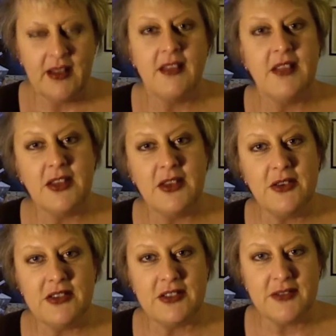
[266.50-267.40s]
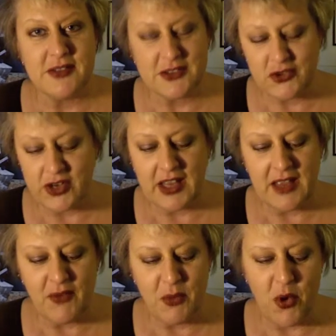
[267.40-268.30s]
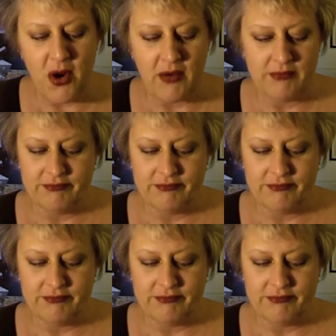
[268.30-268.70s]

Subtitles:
Then you deserve this drink even more.